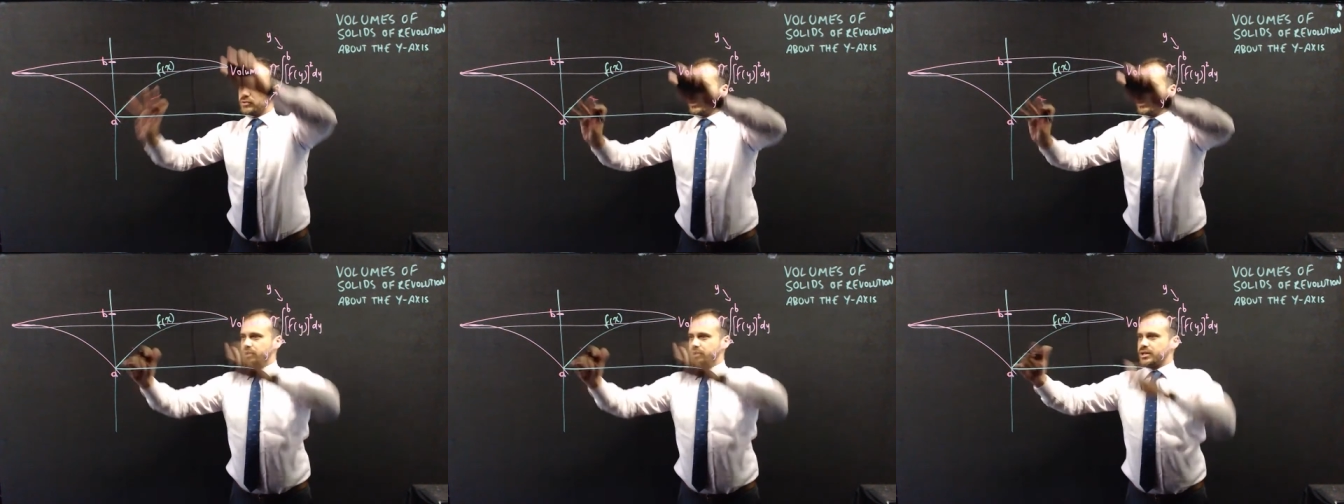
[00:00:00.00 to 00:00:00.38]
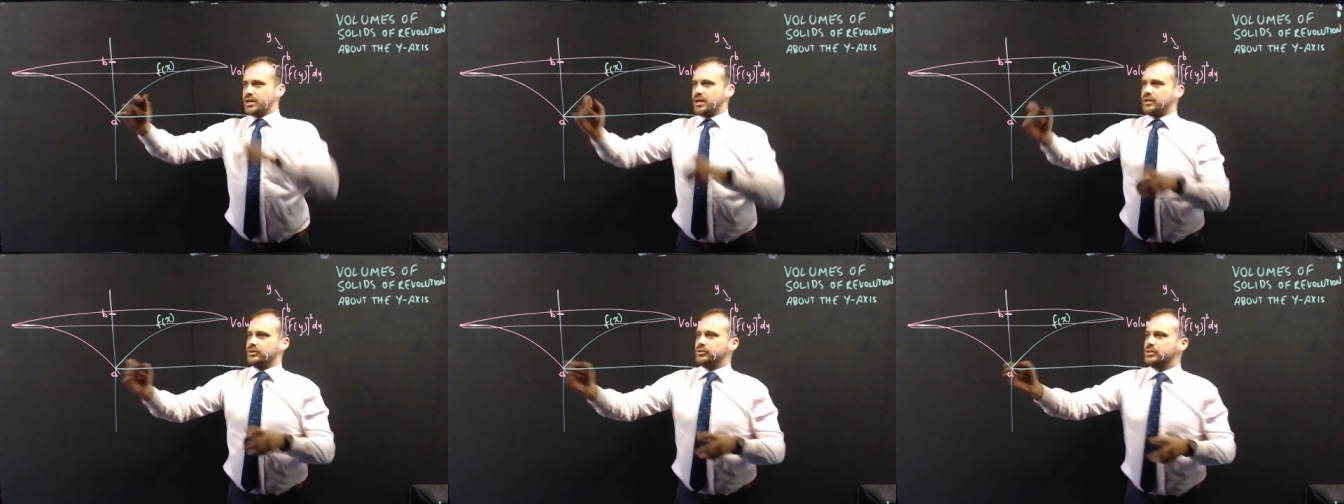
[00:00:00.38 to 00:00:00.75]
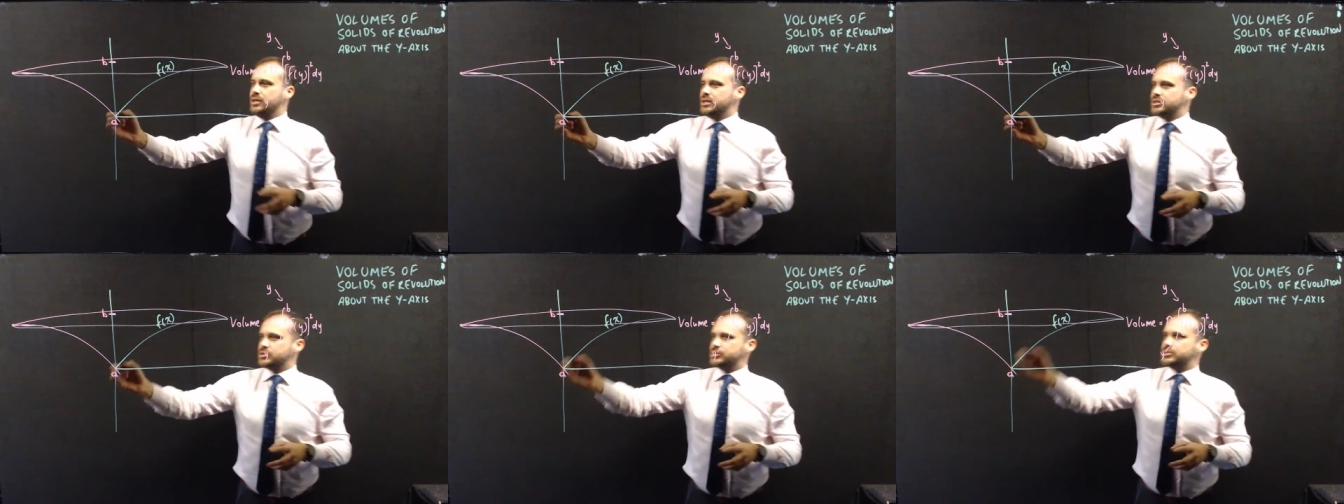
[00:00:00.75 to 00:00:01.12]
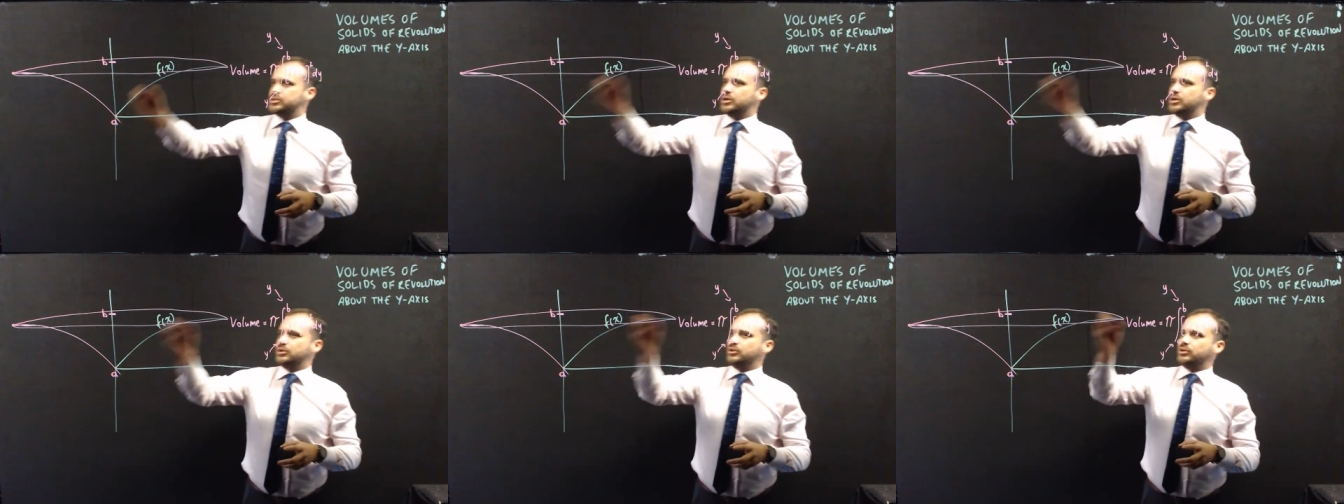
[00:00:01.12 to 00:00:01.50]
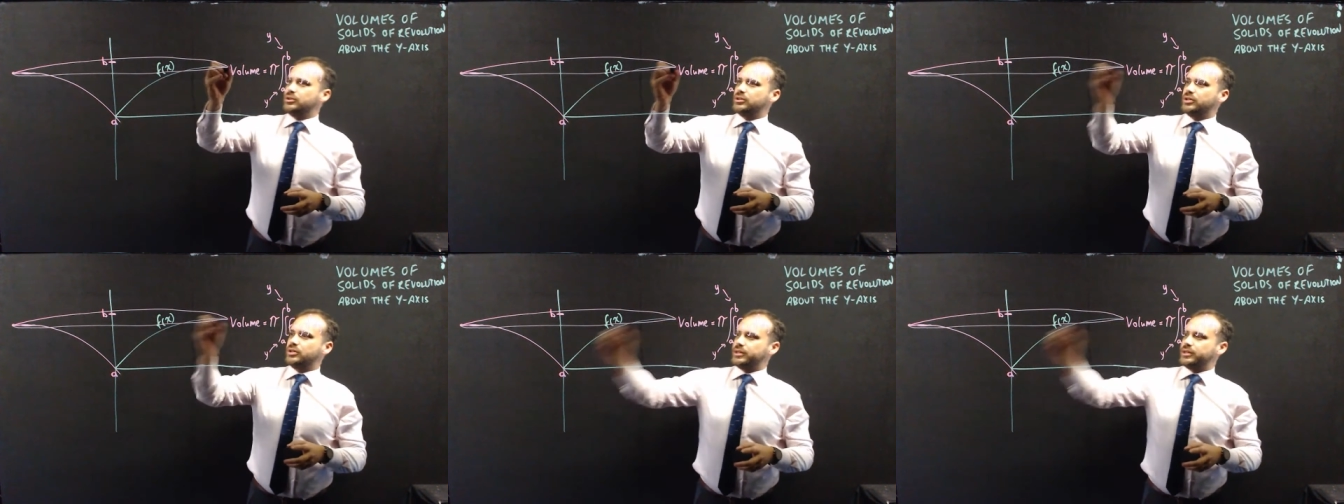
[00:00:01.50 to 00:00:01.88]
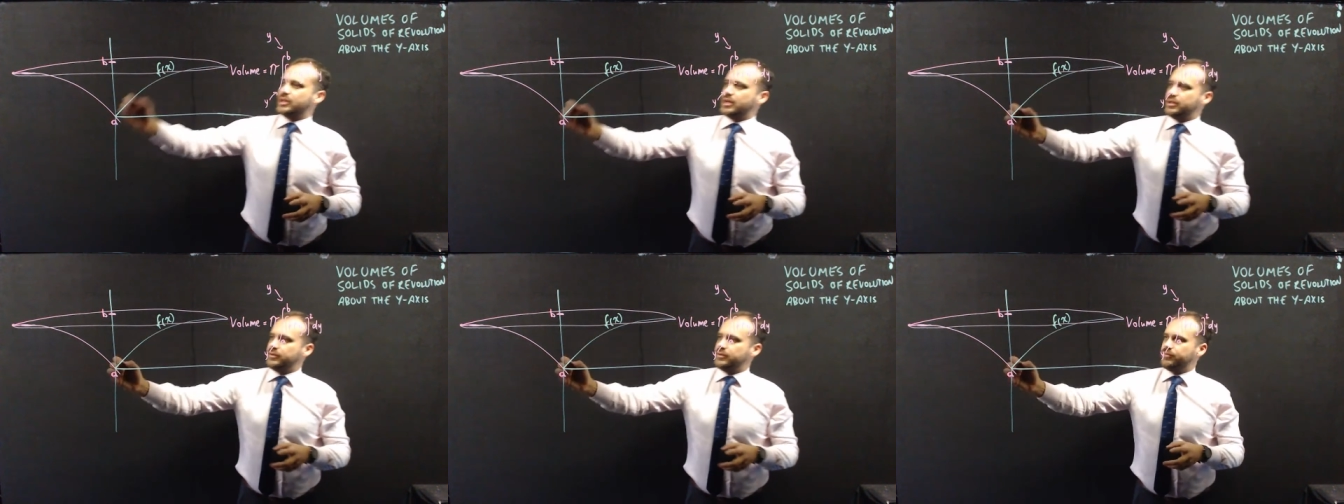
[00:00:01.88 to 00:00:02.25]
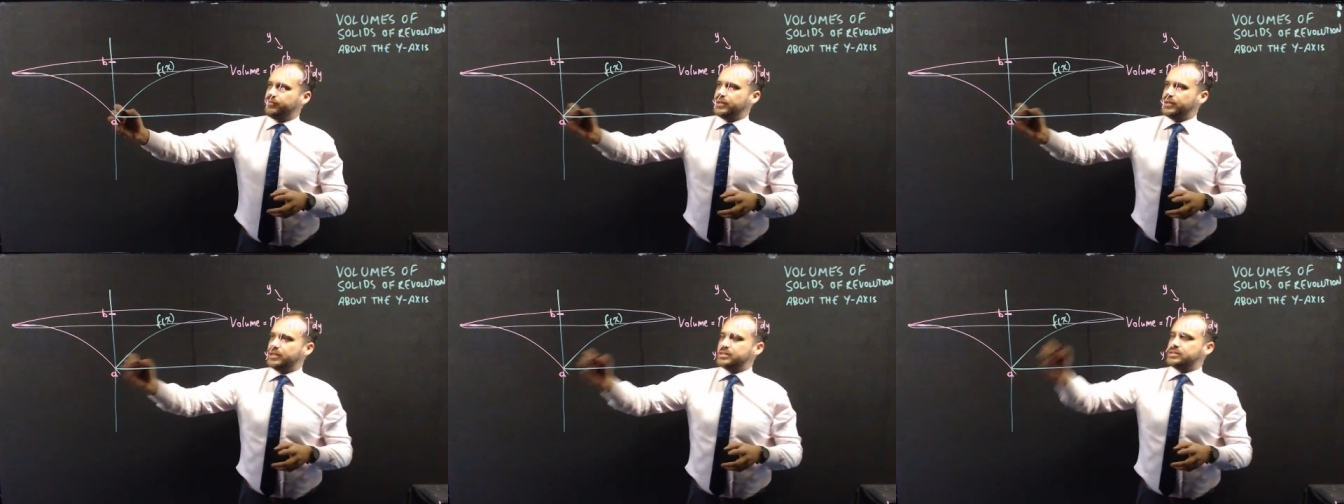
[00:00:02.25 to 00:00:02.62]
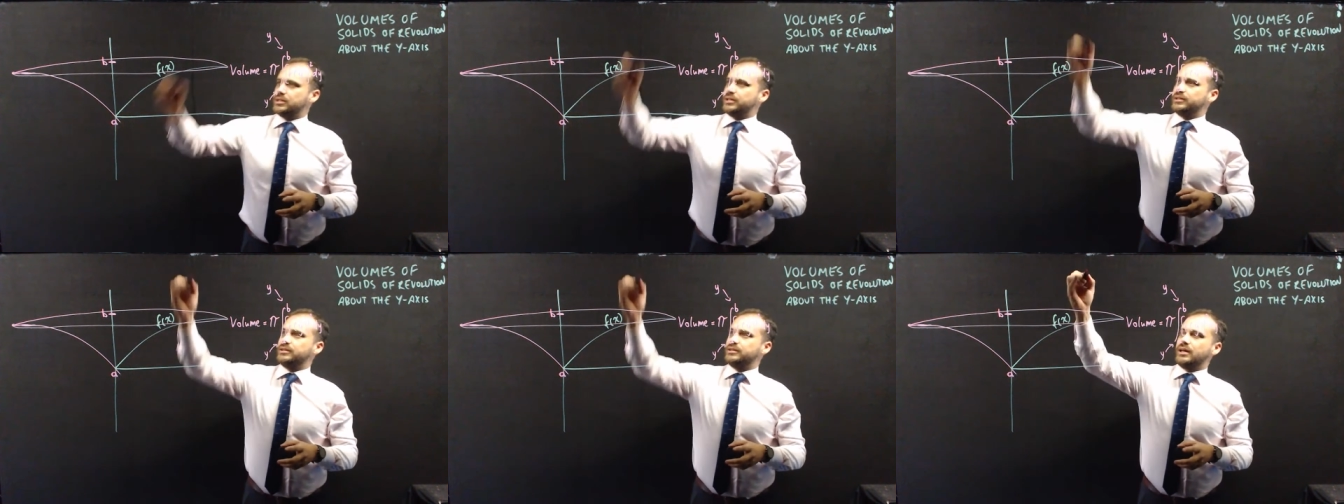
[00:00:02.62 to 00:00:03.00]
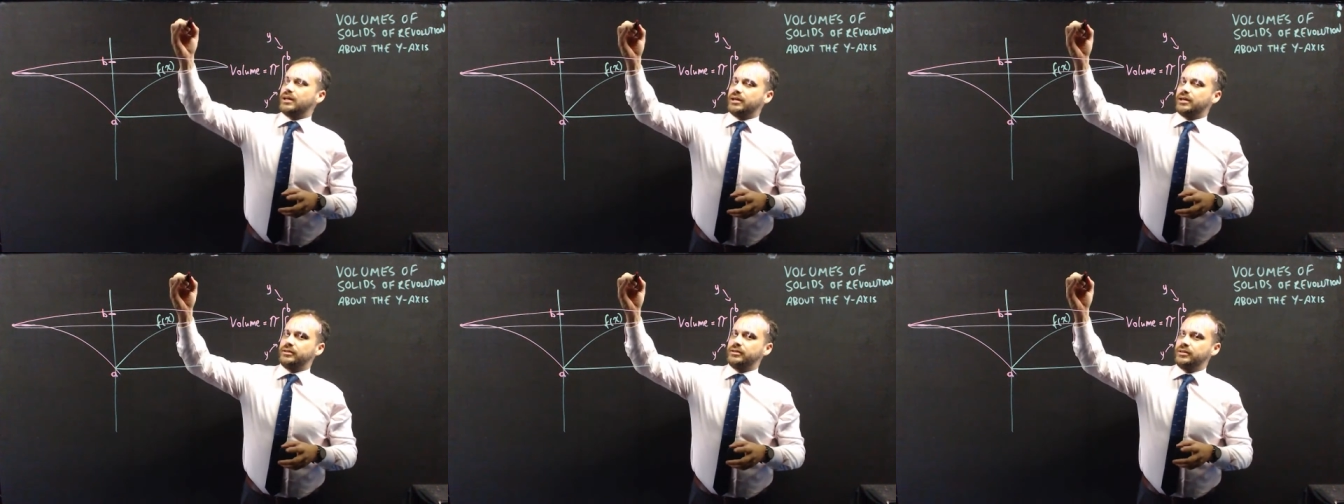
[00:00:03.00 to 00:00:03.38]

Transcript: degree angle. So it's no longer like that, it's like that.